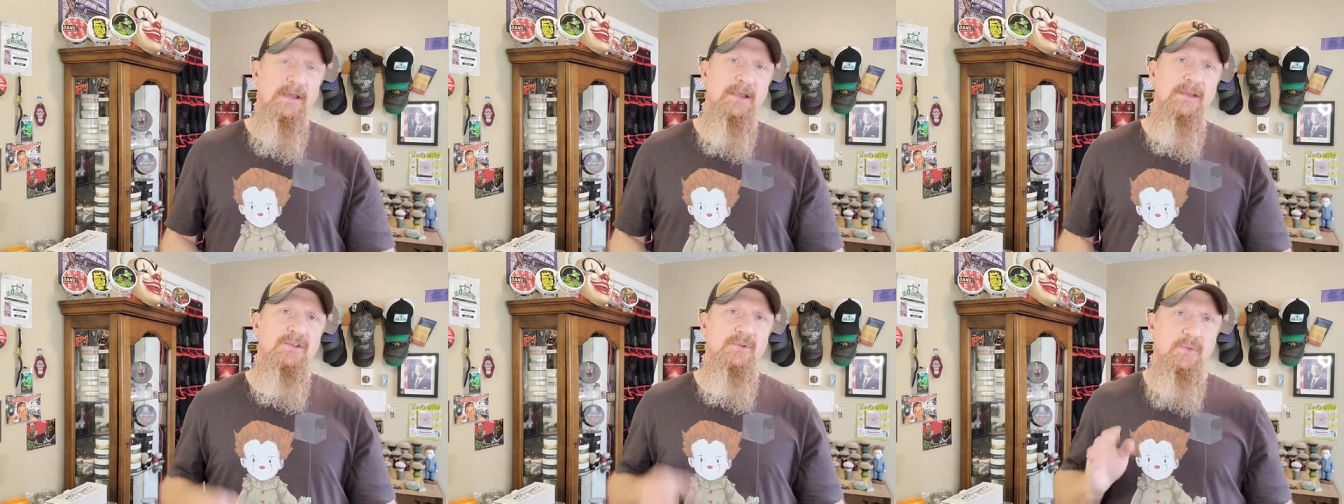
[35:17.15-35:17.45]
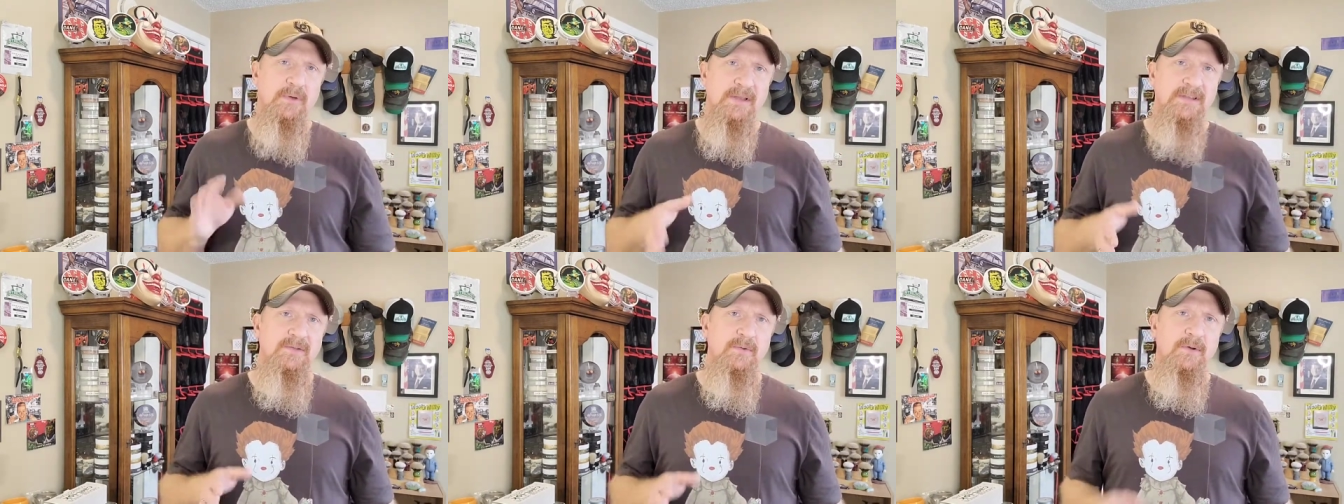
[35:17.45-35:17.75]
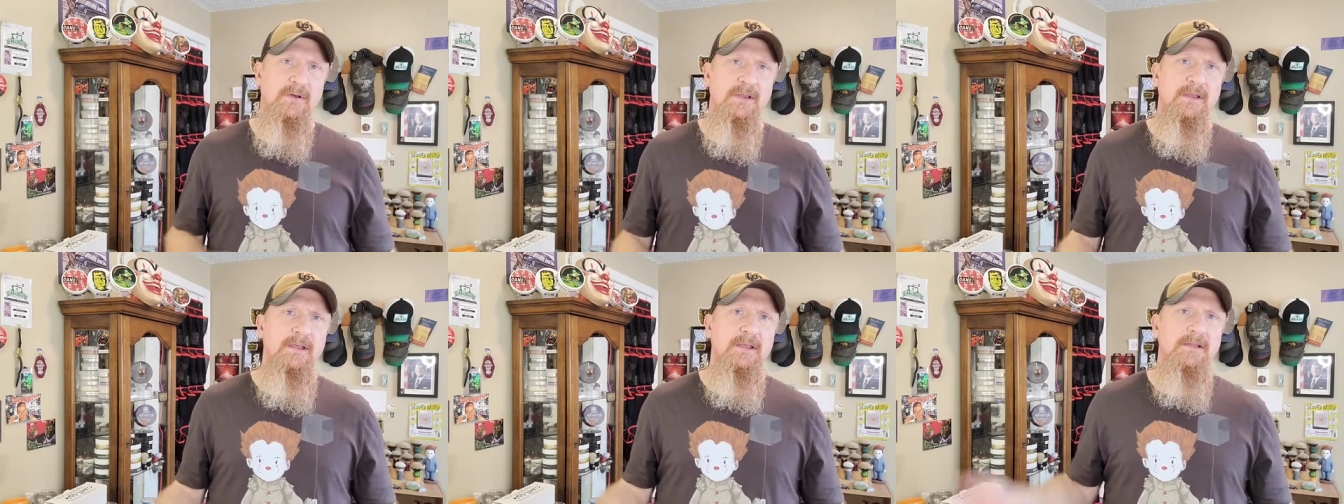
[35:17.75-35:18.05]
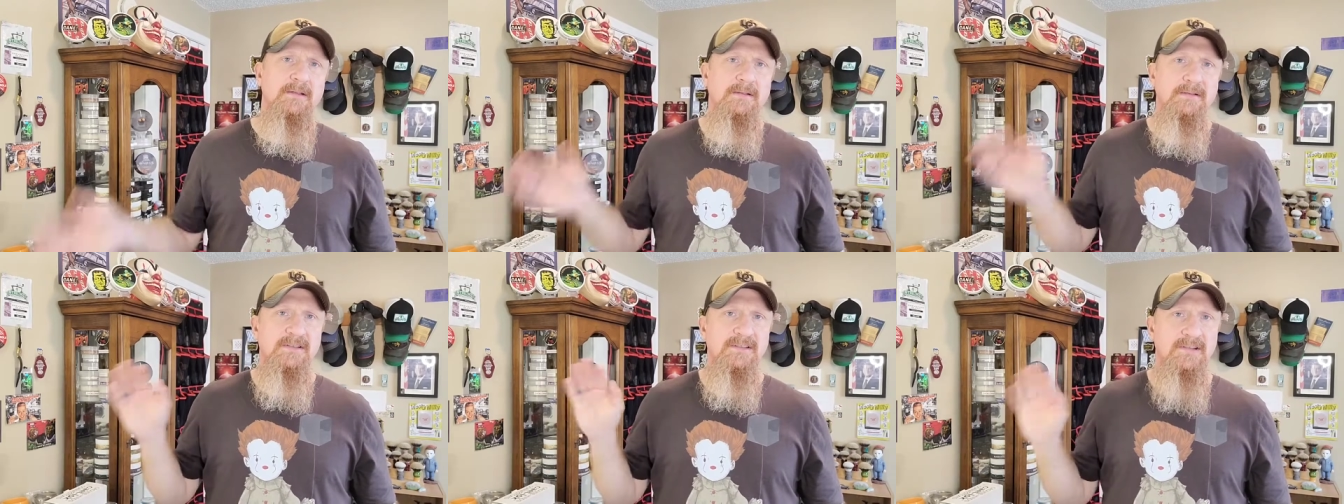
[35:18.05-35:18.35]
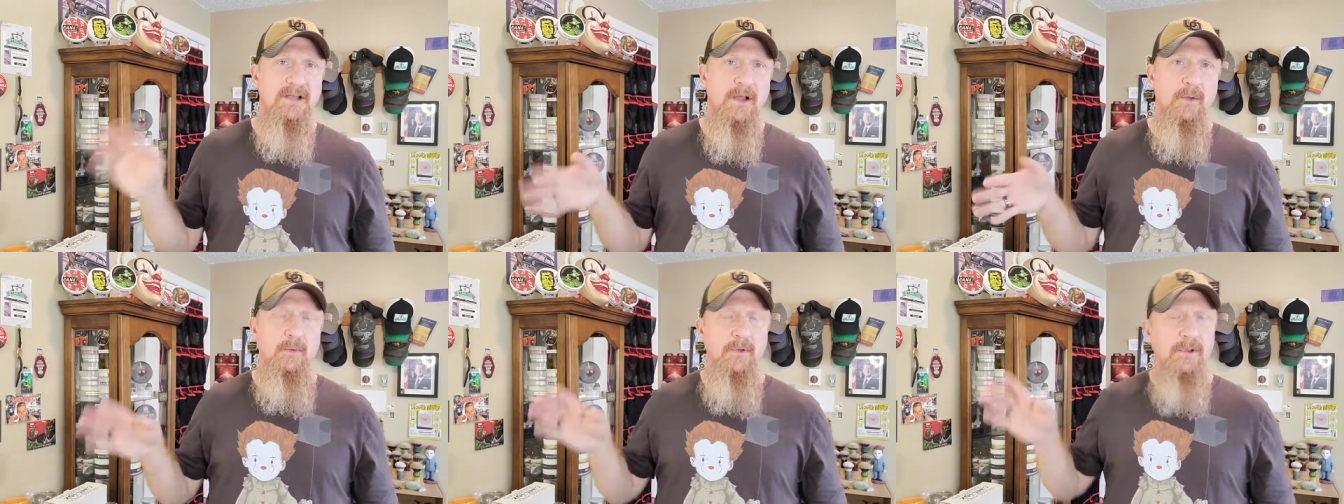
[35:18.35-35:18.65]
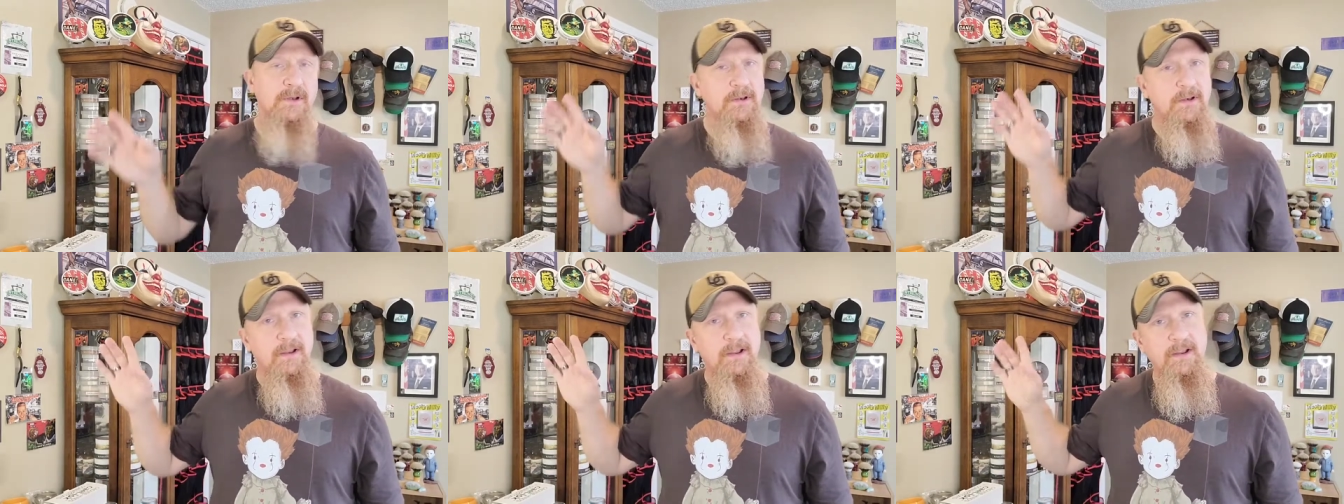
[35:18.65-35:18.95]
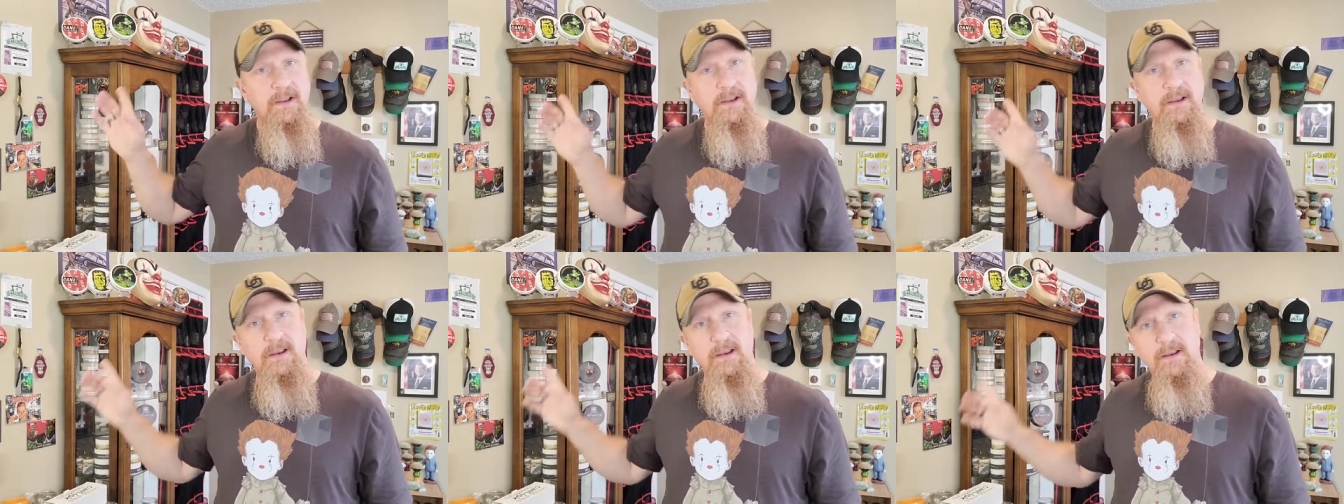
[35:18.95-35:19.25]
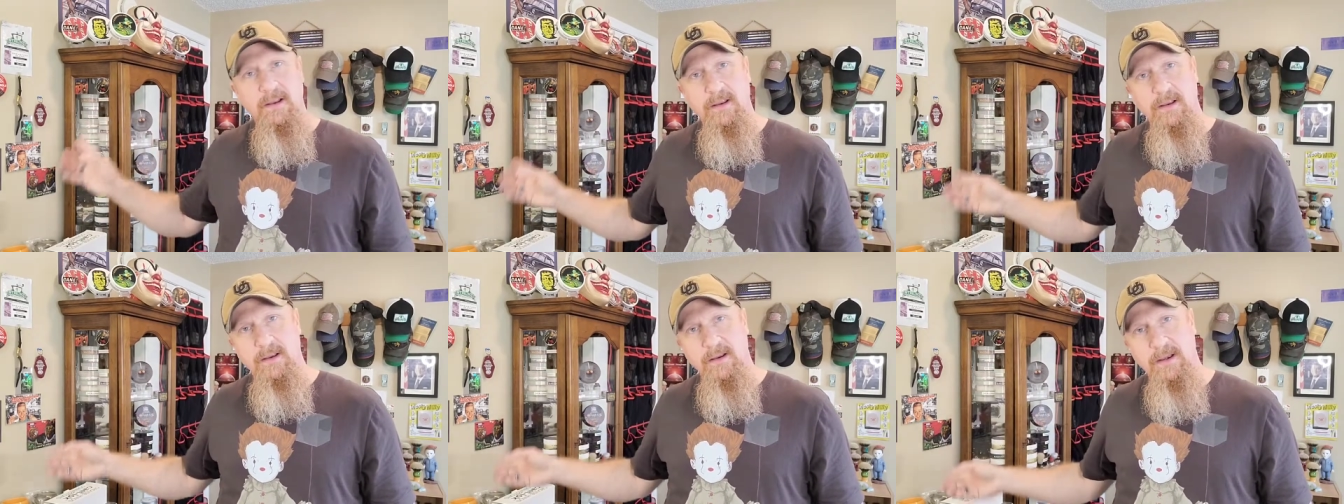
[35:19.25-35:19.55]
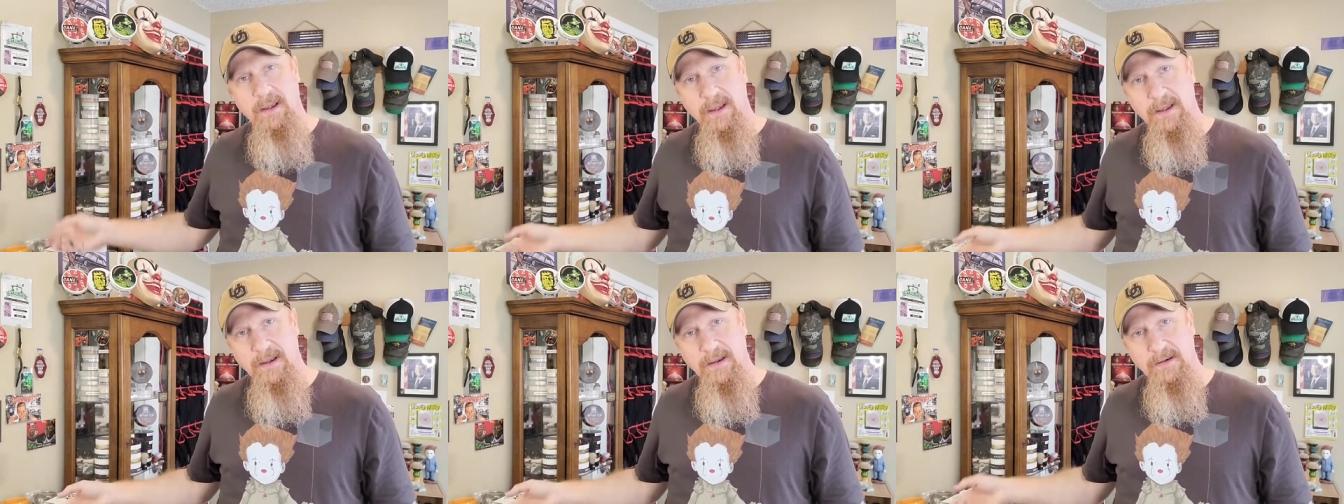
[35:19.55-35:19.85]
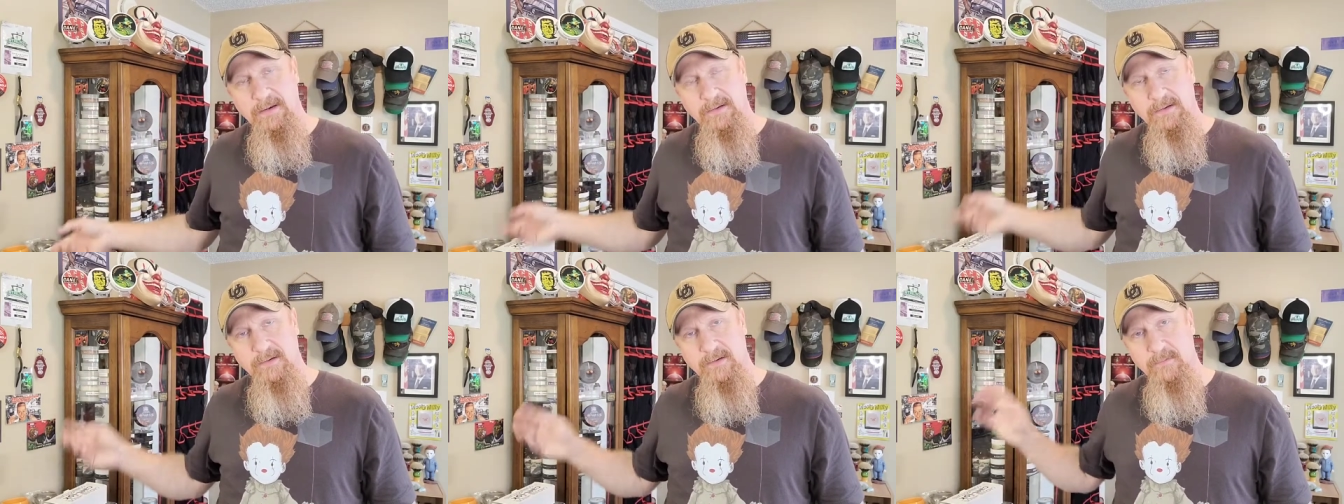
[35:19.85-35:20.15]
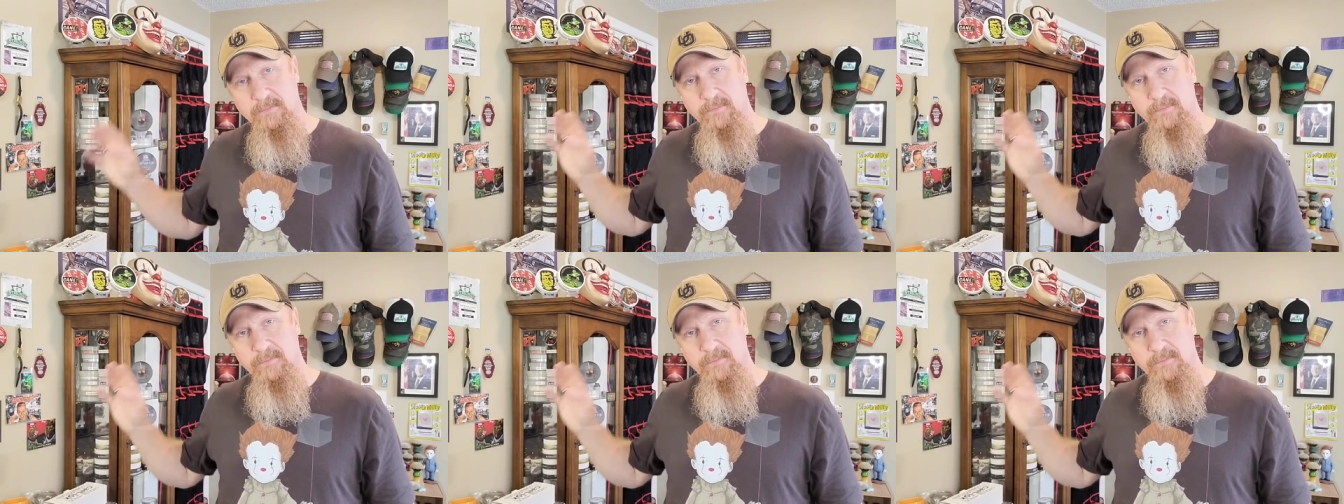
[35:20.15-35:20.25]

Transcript: In 2020, Samhain and